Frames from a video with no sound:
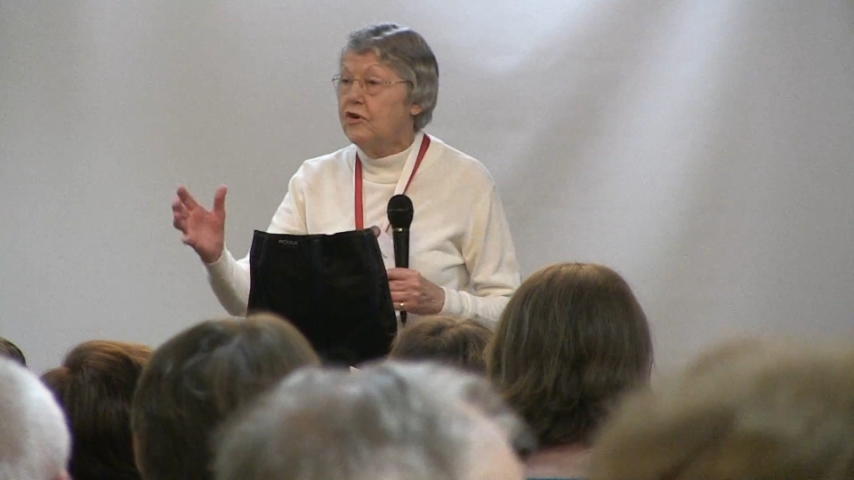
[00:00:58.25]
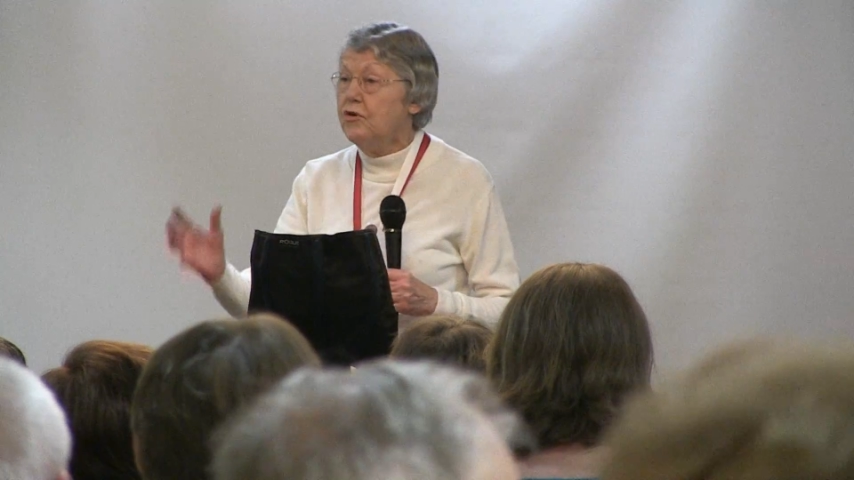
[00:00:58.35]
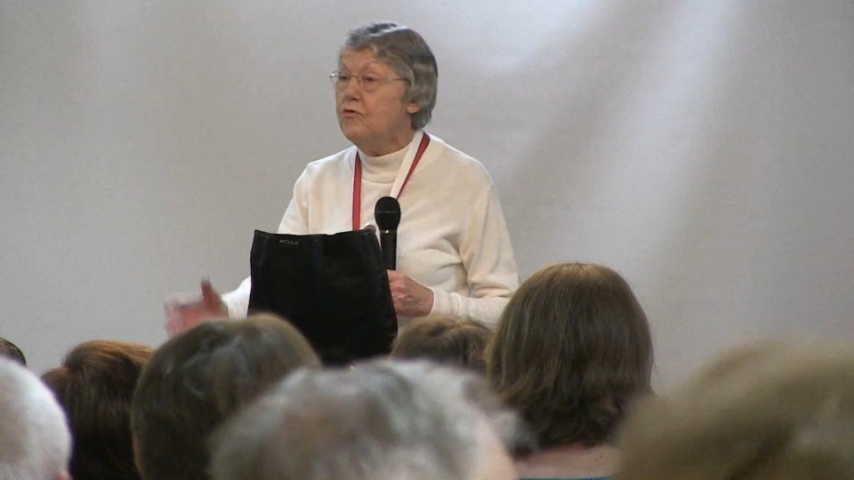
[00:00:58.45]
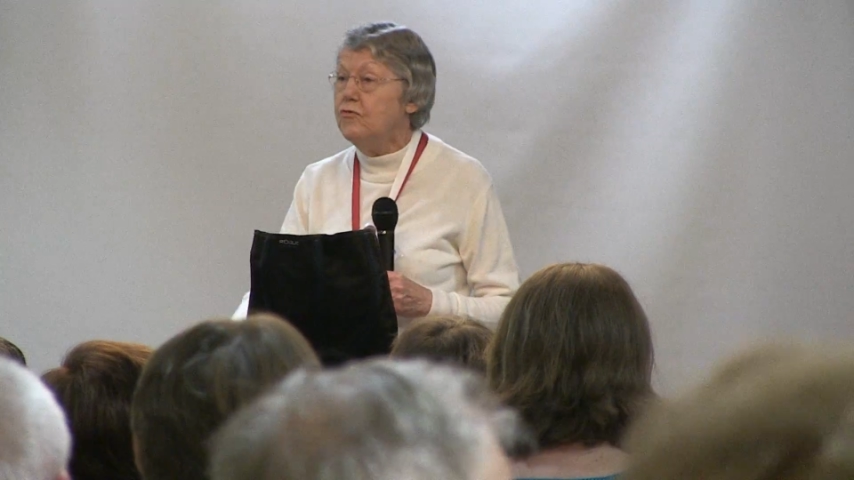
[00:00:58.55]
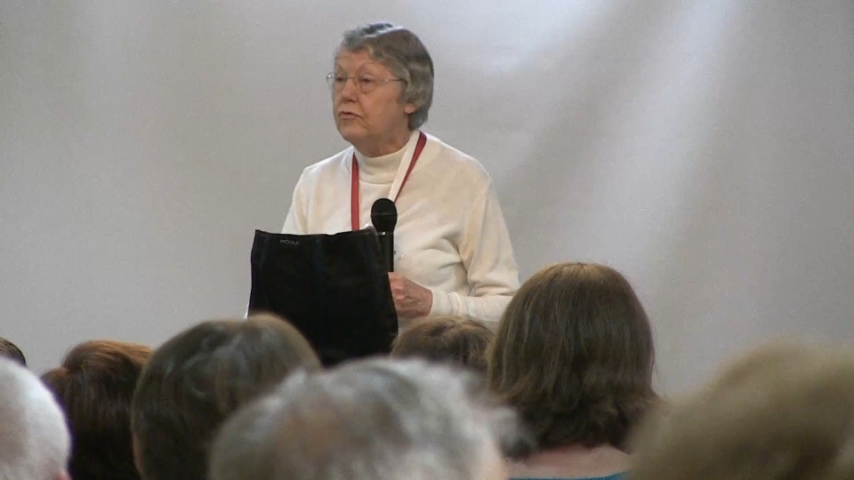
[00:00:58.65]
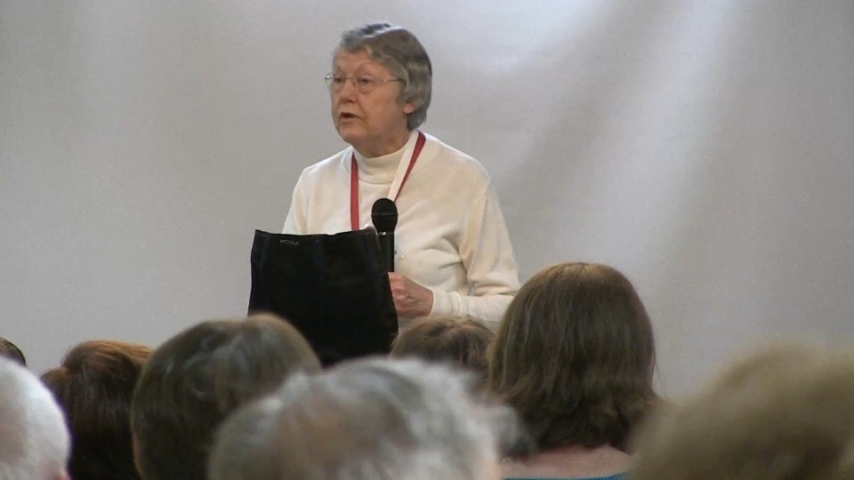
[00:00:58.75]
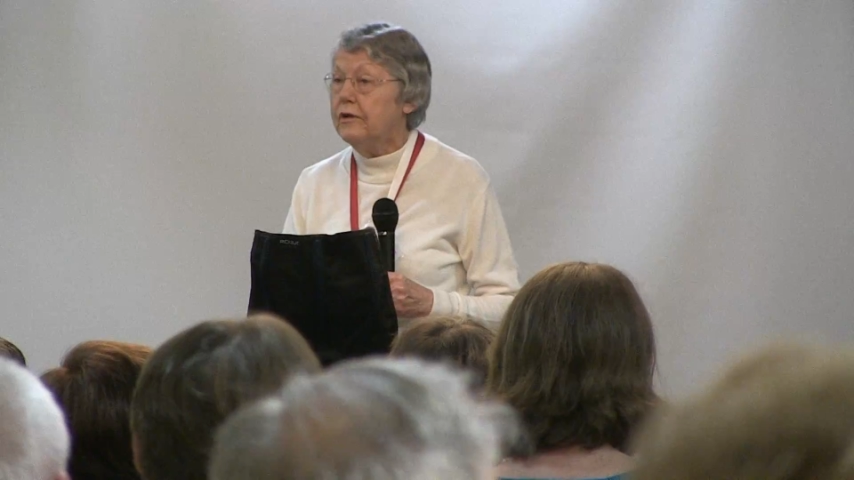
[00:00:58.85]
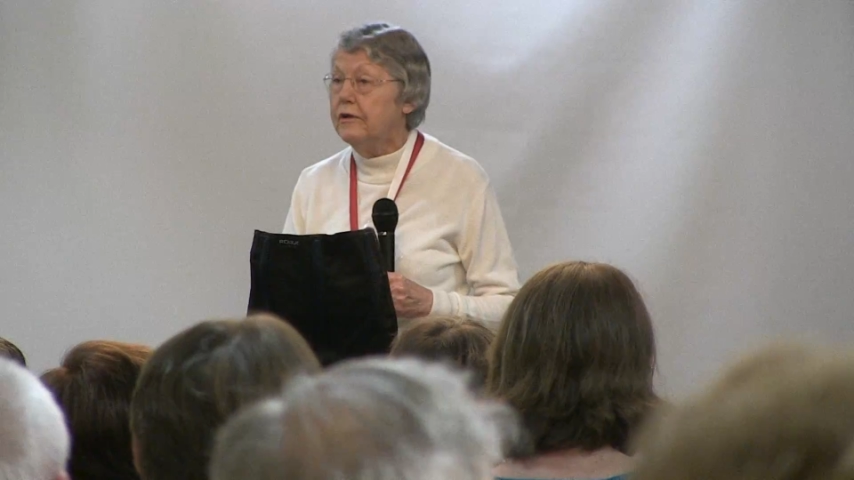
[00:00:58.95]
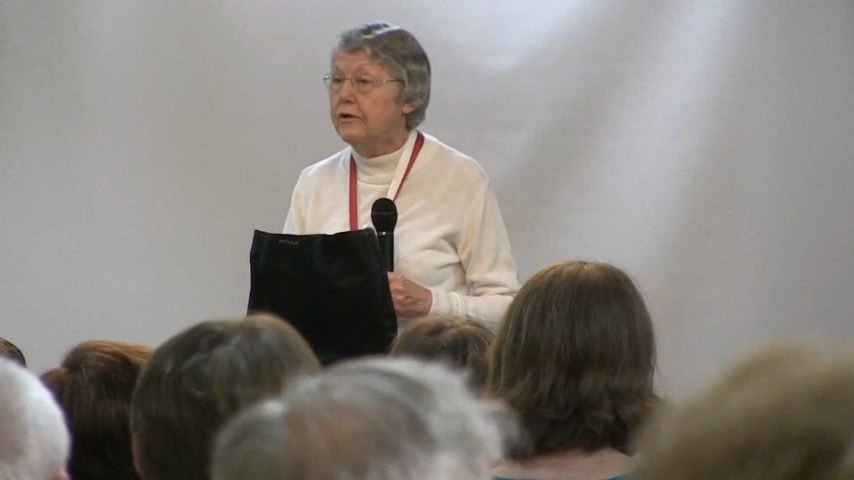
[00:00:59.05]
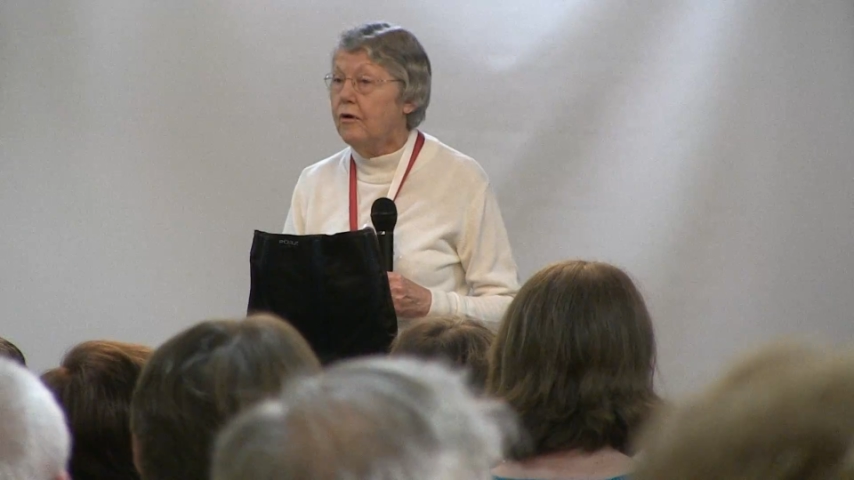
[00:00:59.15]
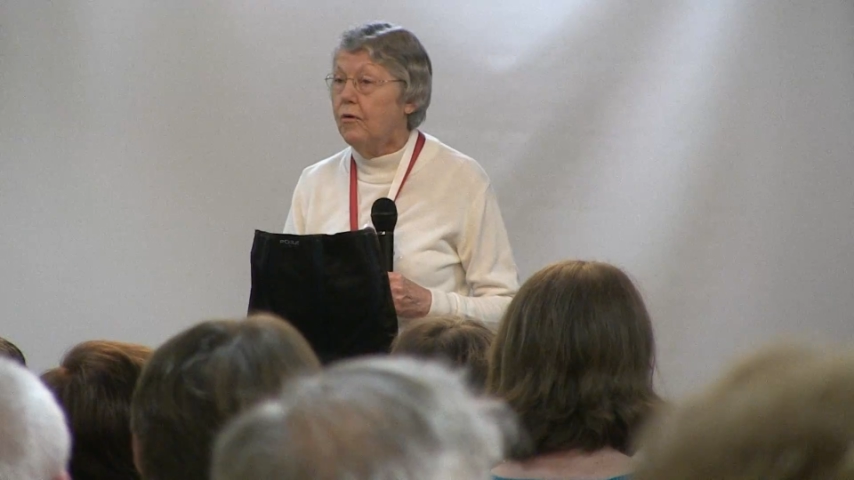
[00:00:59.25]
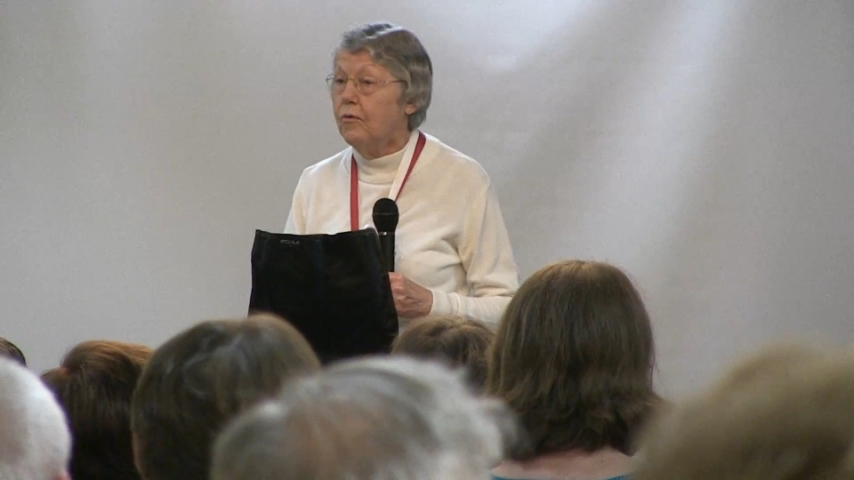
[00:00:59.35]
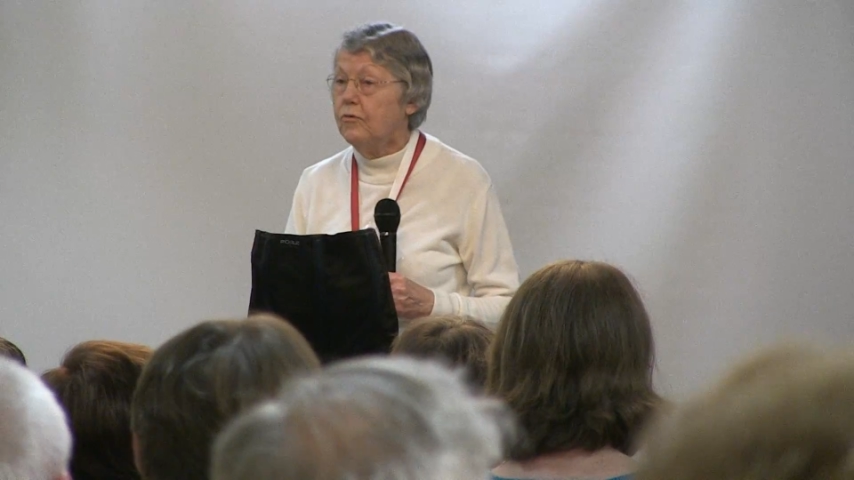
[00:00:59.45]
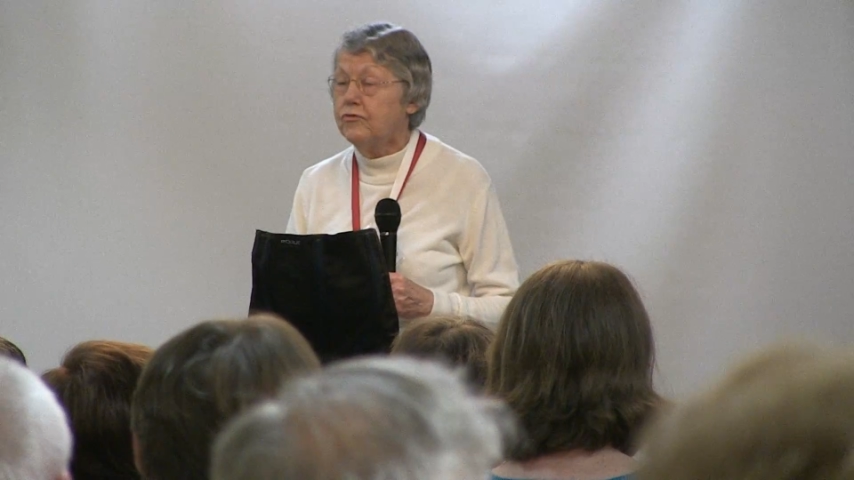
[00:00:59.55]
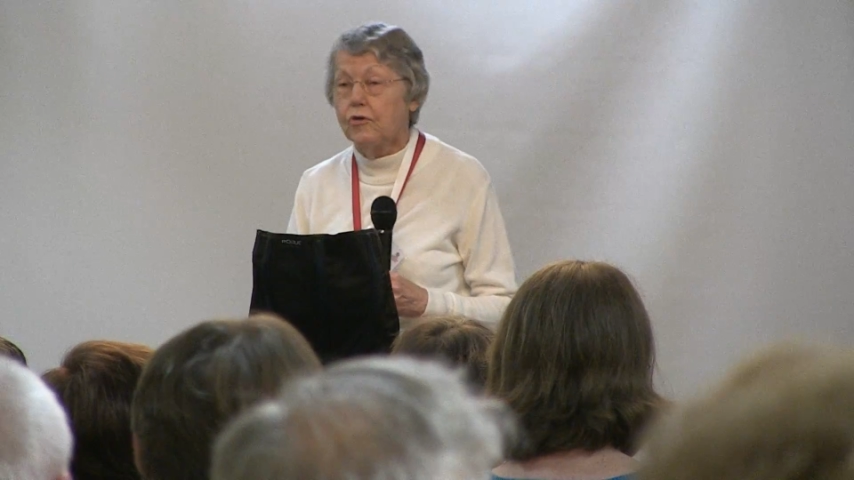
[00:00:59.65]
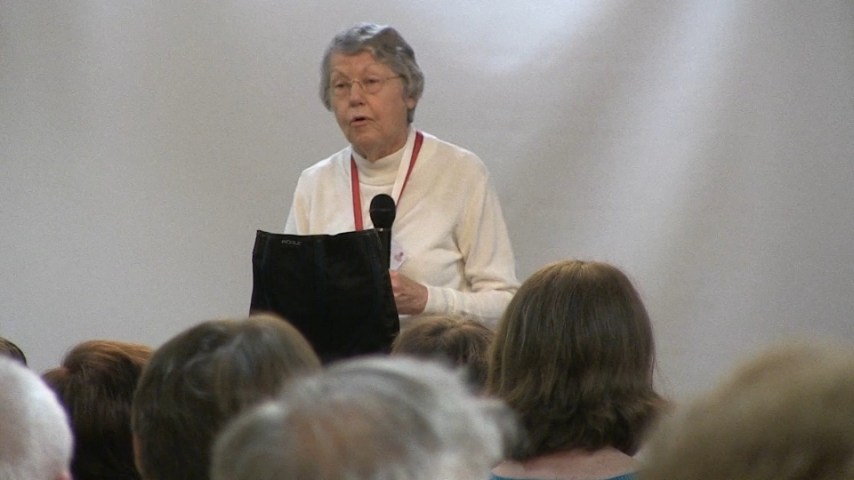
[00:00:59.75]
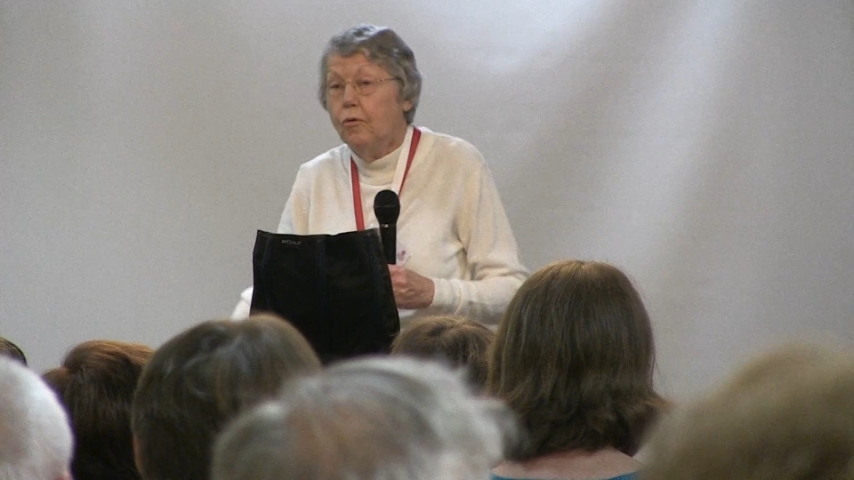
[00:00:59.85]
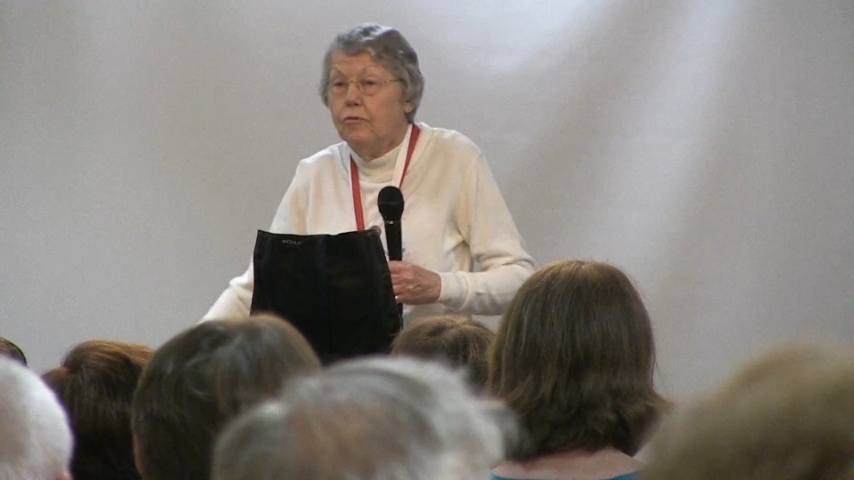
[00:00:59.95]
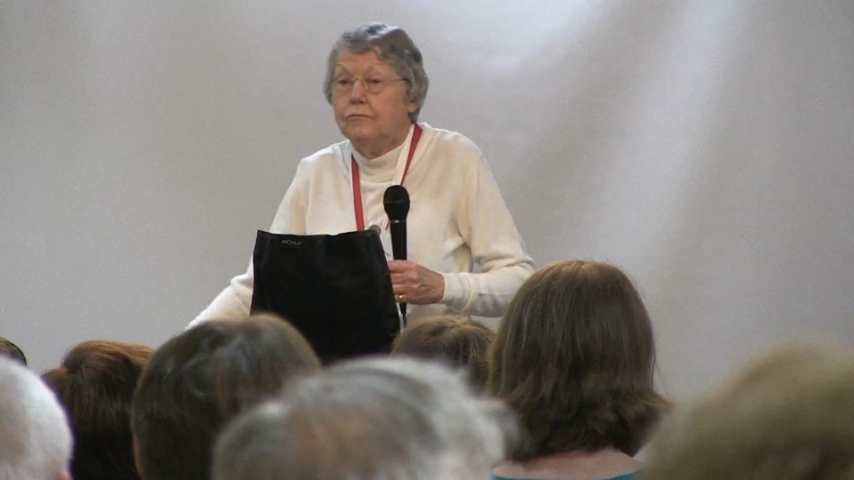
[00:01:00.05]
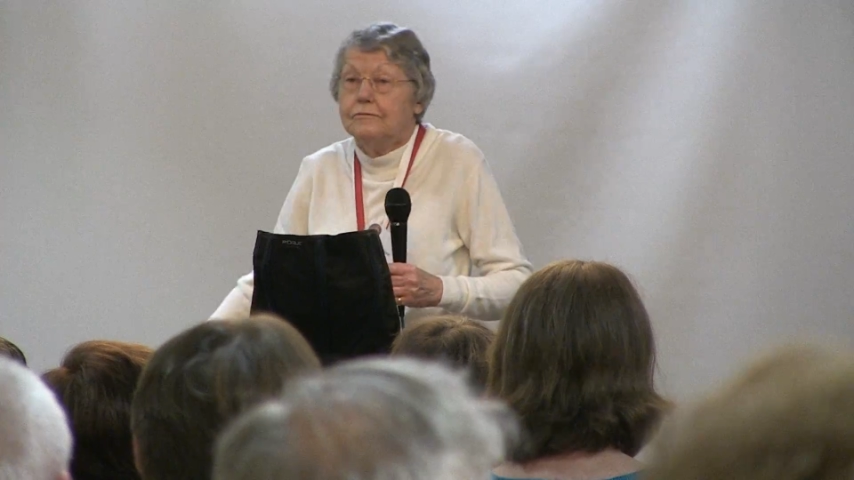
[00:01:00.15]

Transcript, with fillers: noon, you know. So,